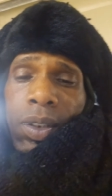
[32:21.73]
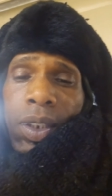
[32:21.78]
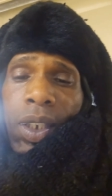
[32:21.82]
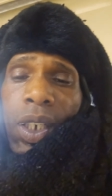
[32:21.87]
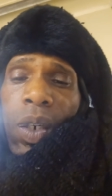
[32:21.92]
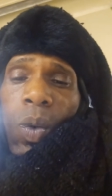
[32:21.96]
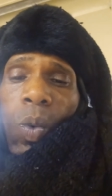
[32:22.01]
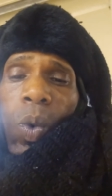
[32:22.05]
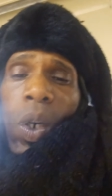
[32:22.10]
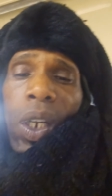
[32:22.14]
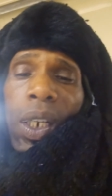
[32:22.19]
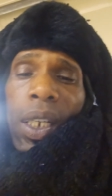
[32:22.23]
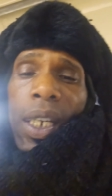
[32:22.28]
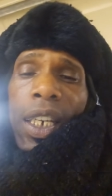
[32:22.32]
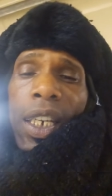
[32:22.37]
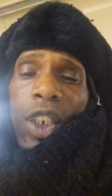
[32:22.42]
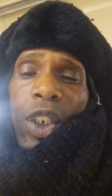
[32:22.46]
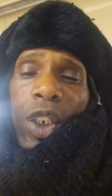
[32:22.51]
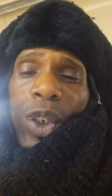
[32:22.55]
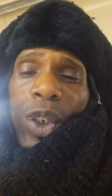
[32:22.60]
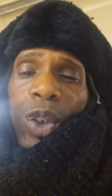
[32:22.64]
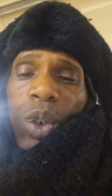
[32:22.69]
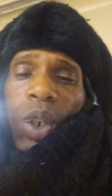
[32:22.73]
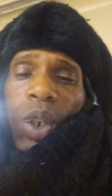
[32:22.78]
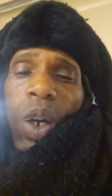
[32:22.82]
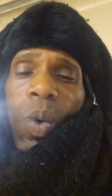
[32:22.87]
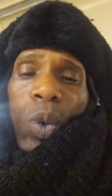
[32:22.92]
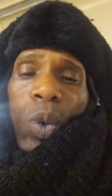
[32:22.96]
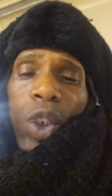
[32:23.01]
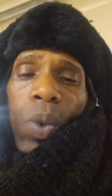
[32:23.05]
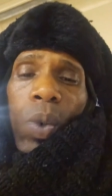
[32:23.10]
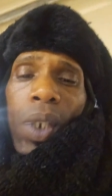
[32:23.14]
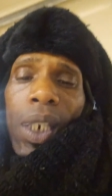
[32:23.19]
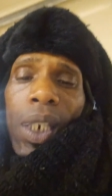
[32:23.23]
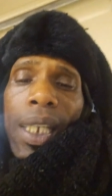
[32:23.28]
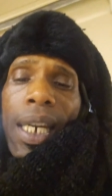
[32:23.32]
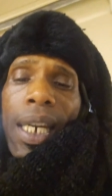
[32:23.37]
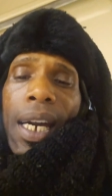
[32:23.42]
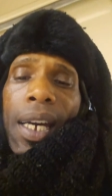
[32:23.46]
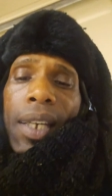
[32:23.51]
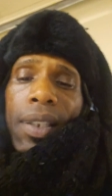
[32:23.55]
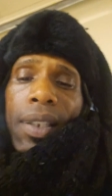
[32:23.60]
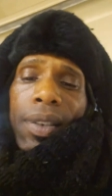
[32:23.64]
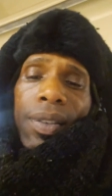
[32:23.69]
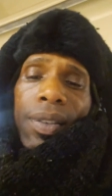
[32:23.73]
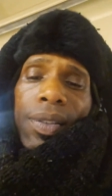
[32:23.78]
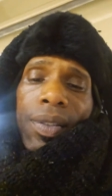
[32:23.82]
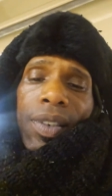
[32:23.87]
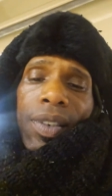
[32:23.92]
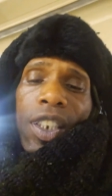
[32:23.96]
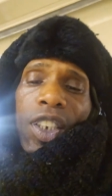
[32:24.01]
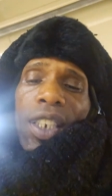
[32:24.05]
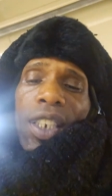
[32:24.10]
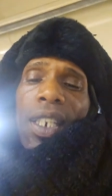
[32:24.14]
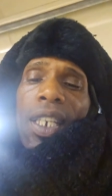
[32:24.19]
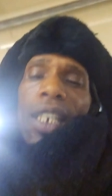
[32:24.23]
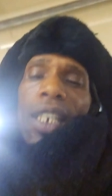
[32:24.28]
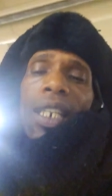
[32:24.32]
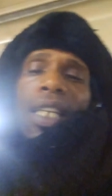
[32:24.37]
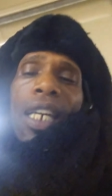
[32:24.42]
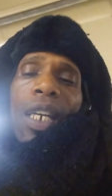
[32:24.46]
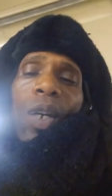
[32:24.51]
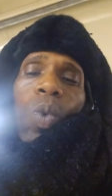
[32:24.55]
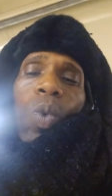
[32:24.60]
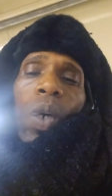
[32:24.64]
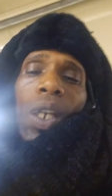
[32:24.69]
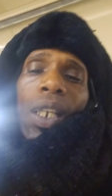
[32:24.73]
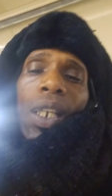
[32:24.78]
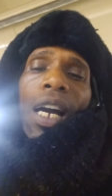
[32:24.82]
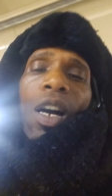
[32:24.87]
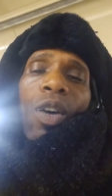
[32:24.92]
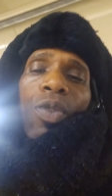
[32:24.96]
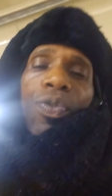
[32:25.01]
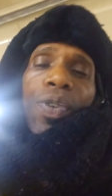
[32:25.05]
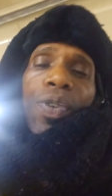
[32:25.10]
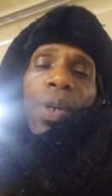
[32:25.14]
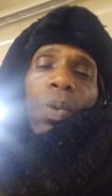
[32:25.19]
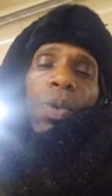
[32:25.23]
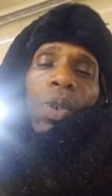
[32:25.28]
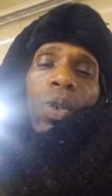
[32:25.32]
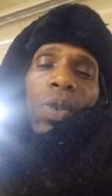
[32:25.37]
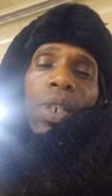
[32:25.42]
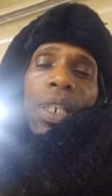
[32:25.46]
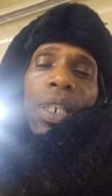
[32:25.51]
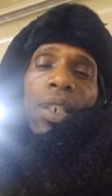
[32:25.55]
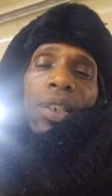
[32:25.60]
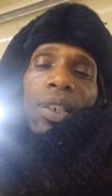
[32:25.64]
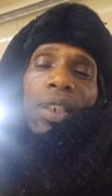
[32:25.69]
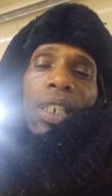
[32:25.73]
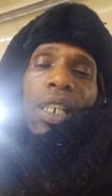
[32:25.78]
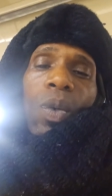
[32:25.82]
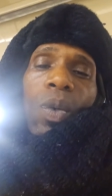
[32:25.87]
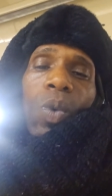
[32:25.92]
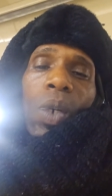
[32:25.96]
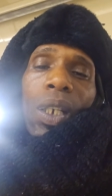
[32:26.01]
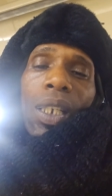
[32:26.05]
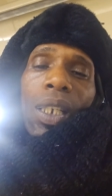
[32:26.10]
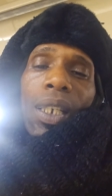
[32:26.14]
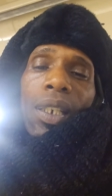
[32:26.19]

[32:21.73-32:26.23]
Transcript: Willie is a troll. Where Willie at? There's a nigga named Willie. I don't fuck with no niggas named Willie.